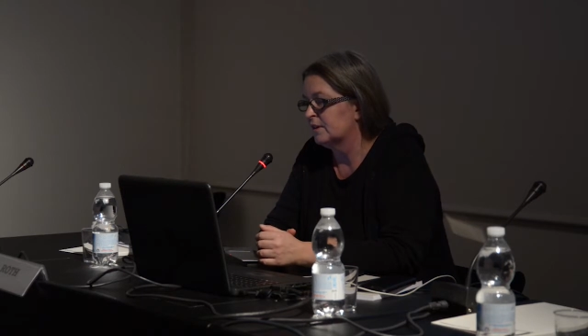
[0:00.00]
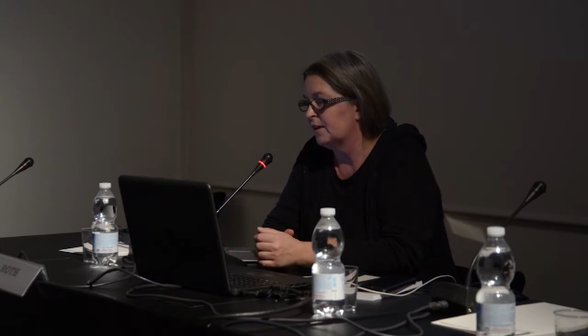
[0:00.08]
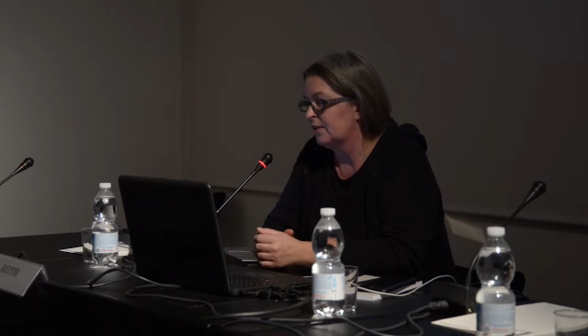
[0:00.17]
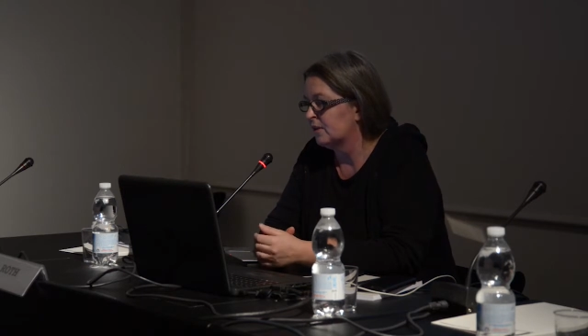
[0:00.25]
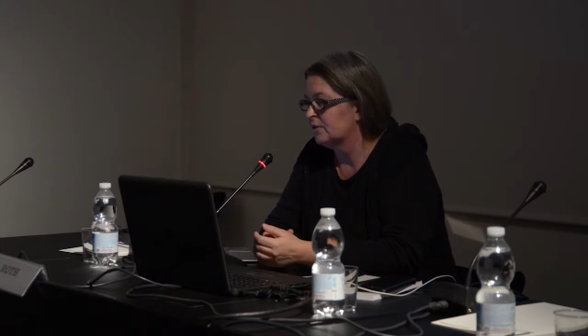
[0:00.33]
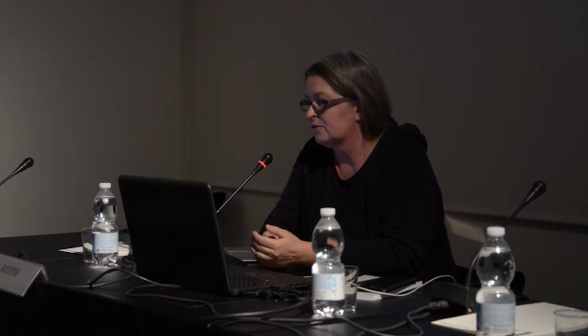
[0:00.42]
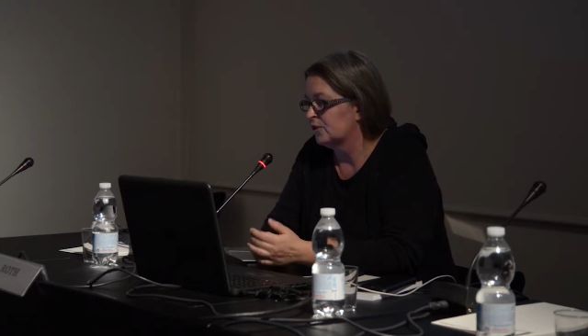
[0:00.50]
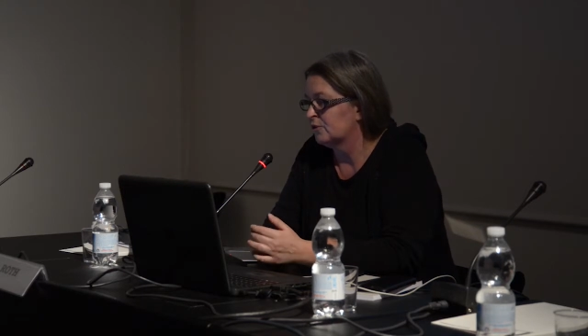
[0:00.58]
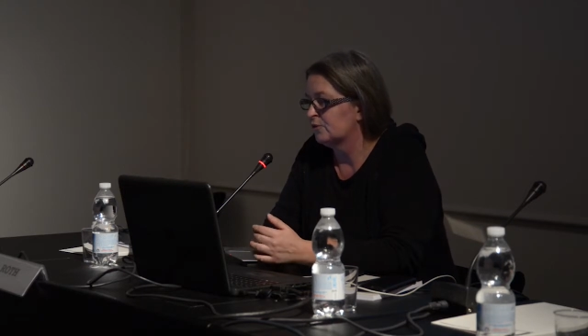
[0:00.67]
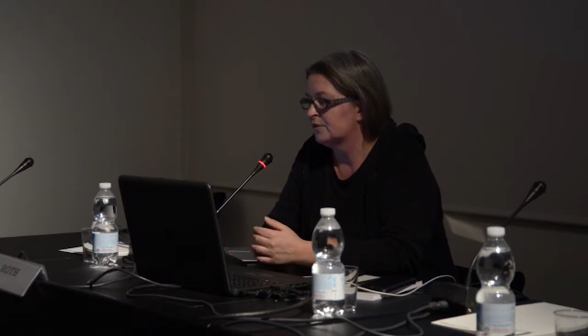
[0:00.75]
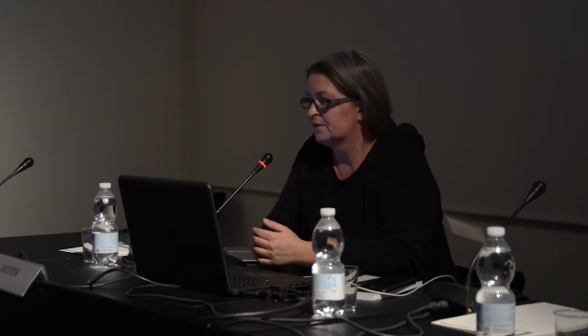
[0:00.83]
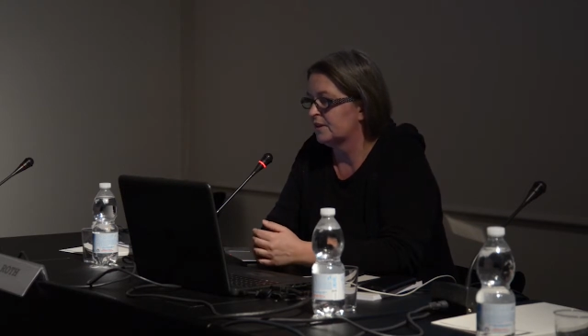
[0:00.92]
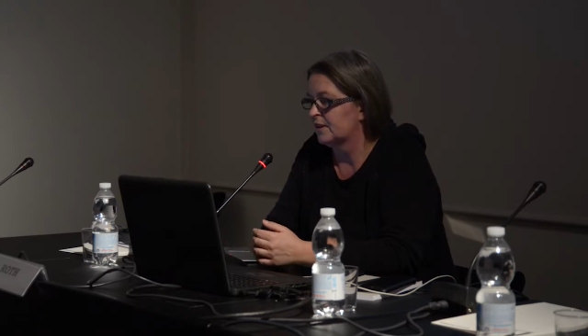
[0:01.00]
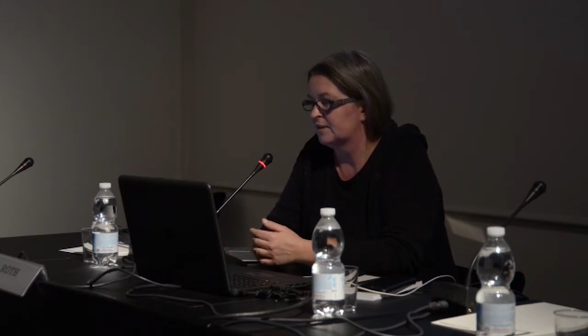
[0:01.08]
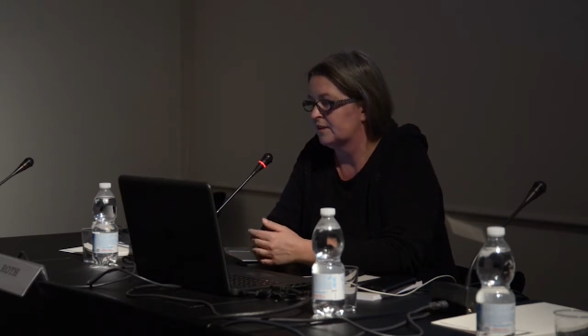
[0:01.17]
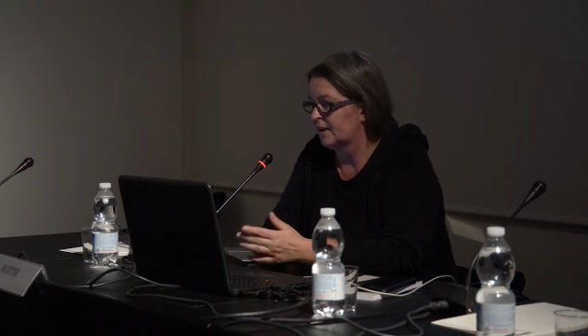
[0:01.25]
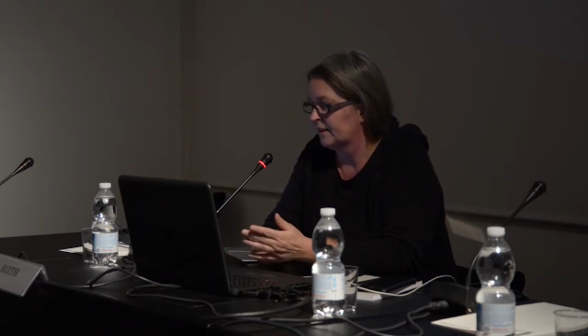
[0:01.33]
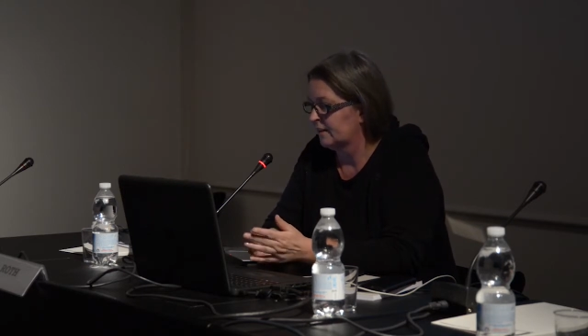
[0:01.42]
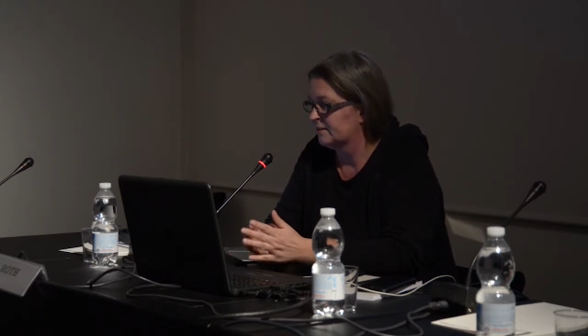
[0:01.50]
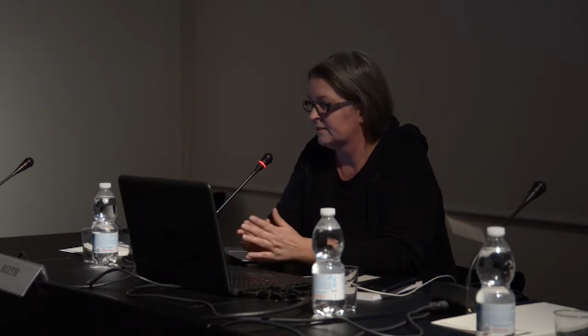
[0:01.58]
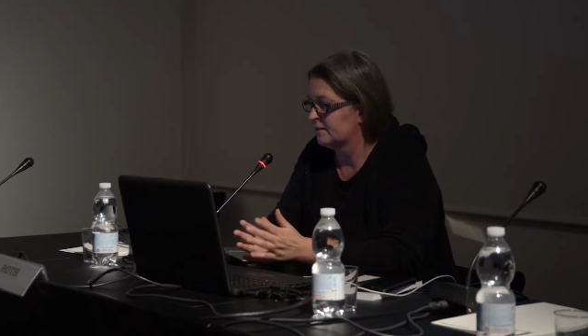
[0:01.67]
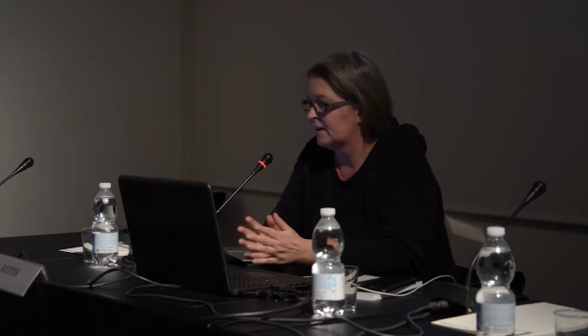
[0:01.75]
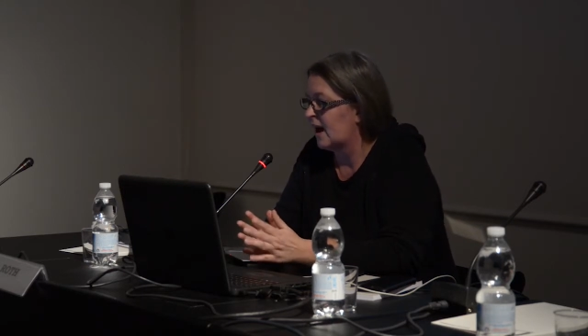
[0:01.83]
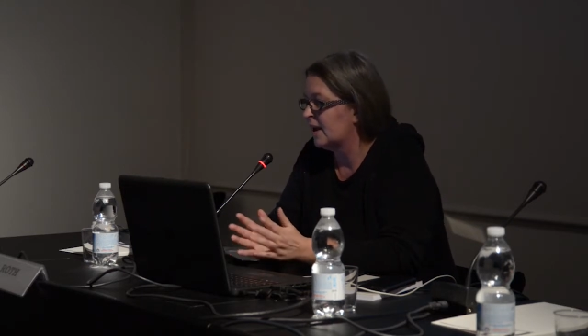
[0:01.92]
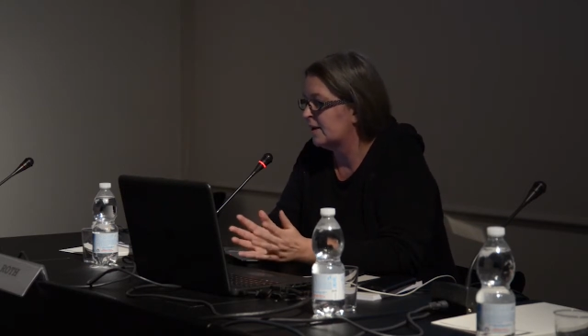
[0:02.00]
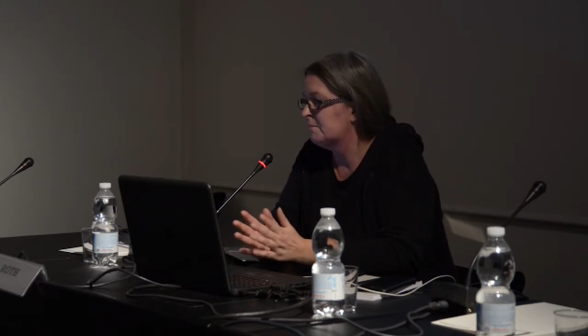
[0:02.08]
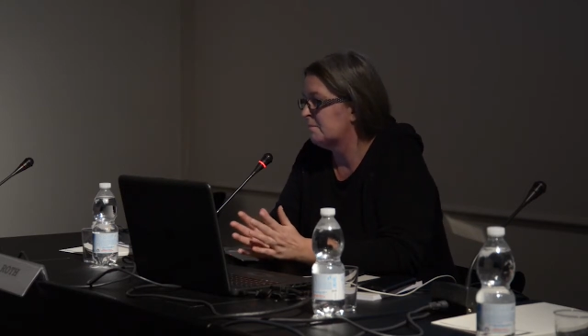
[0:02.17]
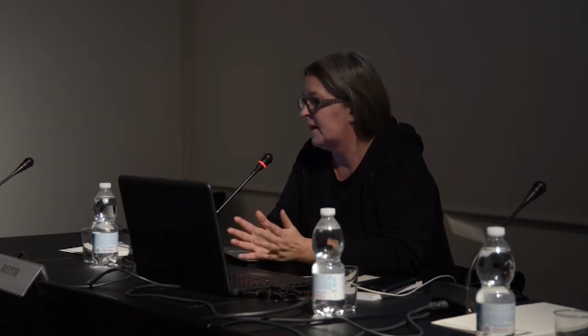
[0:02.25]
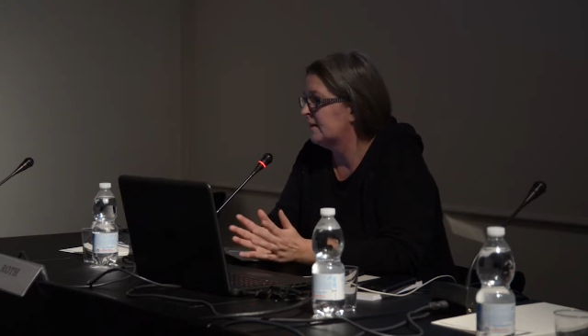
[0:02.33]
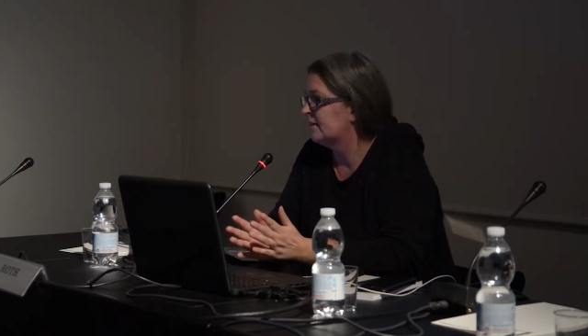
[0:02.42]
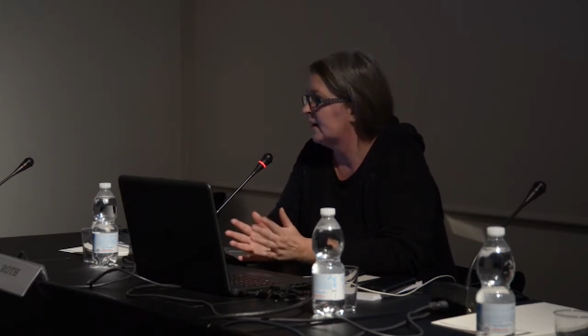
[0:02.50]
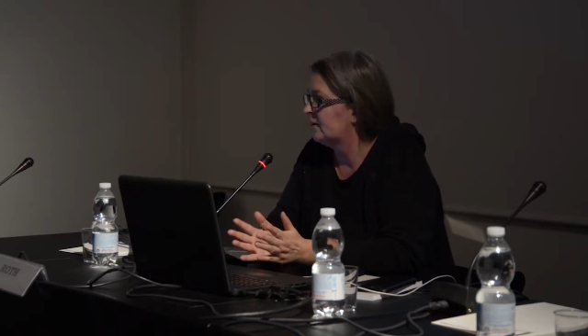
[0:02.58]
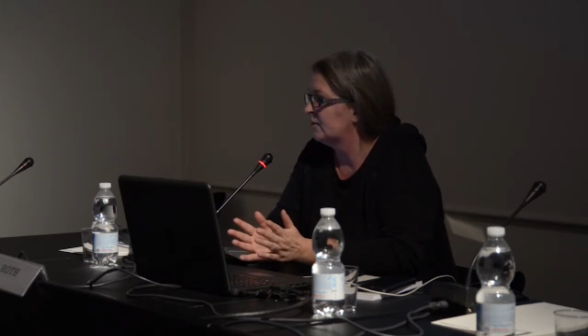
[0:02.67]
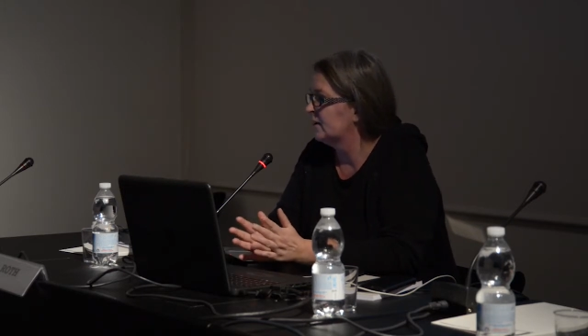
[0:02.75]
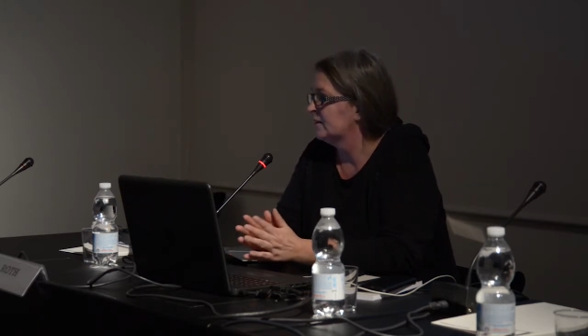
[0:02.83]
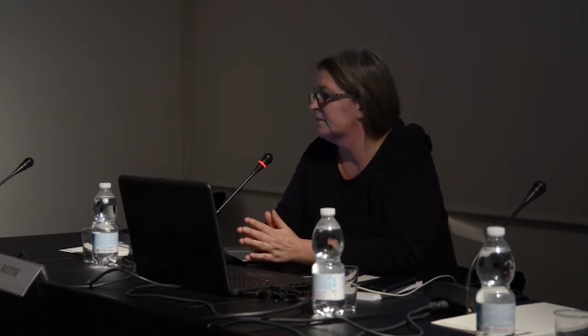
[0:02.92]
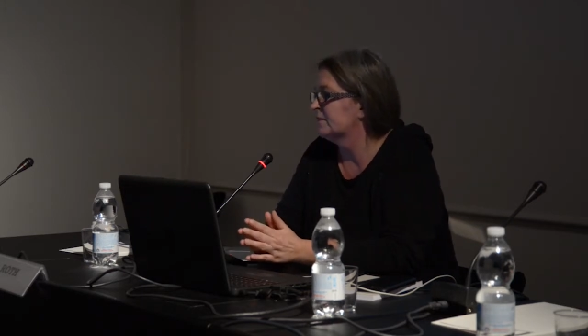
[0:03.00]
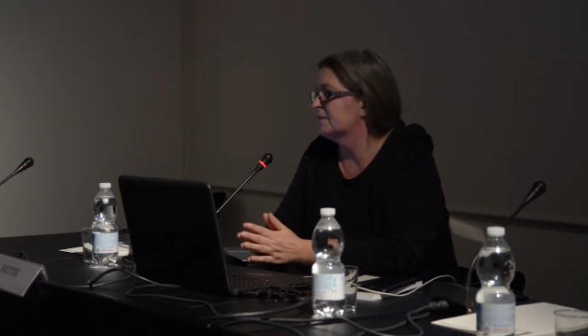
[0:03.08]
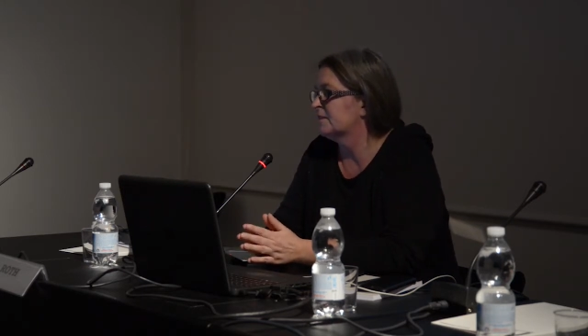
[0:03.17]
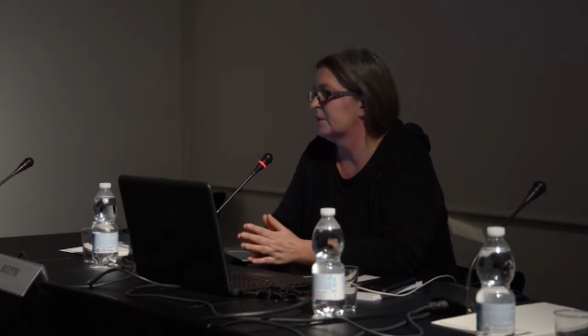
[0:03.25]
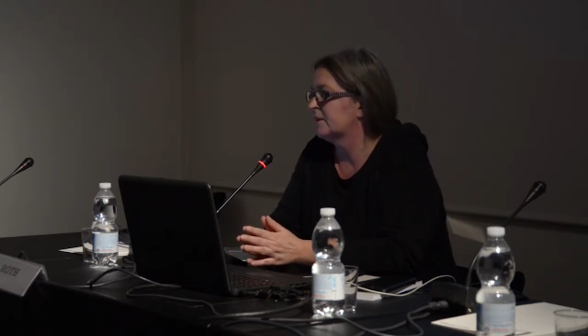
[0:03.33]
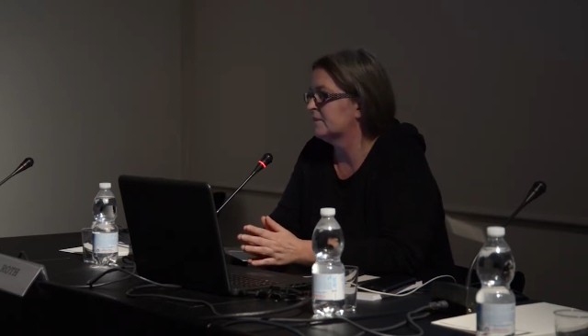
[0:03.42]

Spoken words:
lethal drones this is an unmanned aerial system,